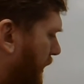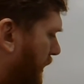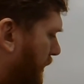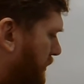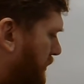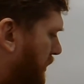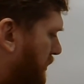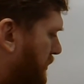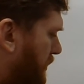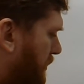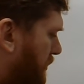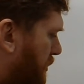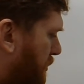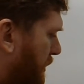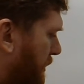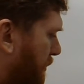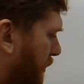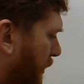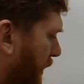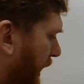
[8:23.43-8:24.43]
So this is
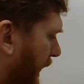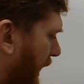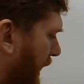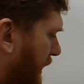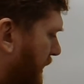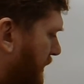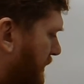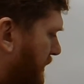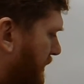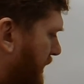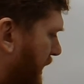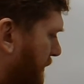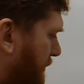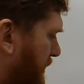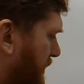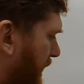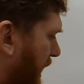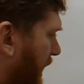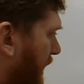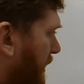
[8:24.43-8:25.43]
3.8 times
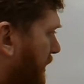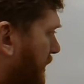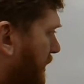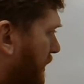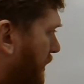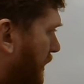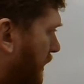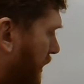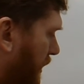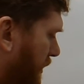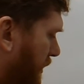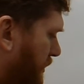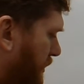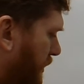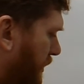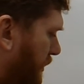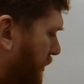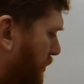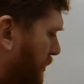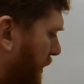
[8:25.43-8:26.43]
10 to
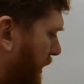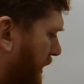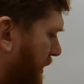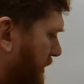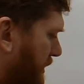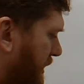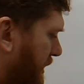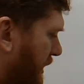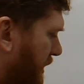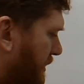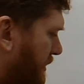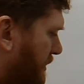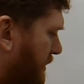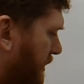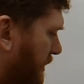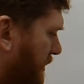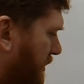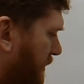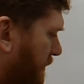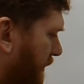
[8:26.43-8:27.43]
the 26
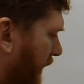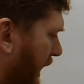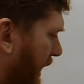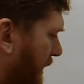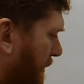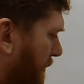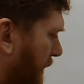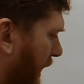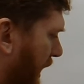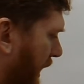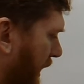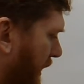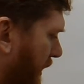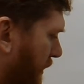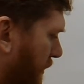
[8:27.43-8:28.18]
divided by,